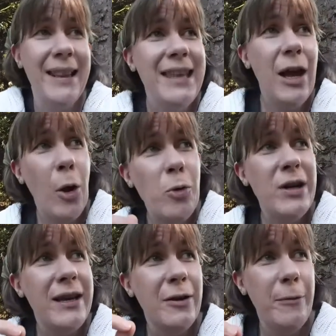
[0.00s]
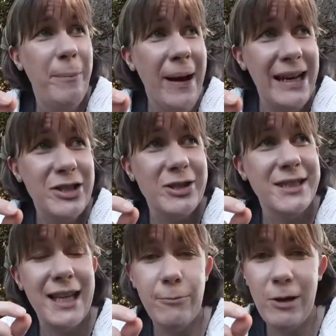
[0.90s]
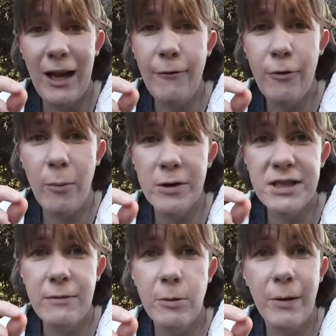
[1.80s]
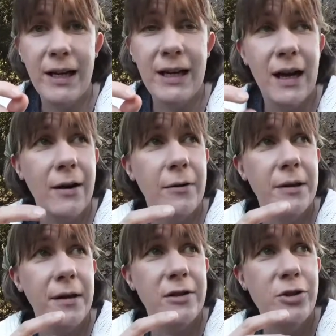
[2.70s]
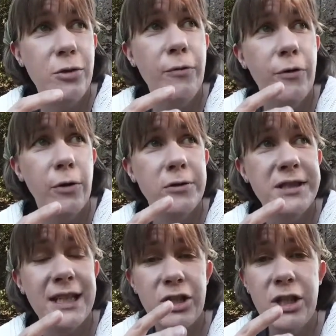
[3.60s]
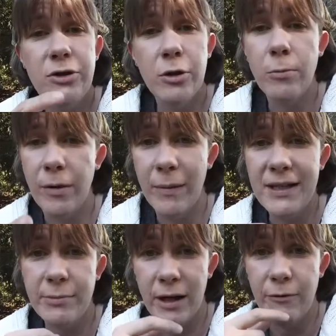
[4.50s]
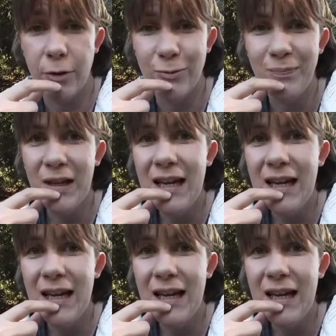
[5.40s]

the only good pictures that we have from our civil wedding are the 2 photos that she took with my smartphone.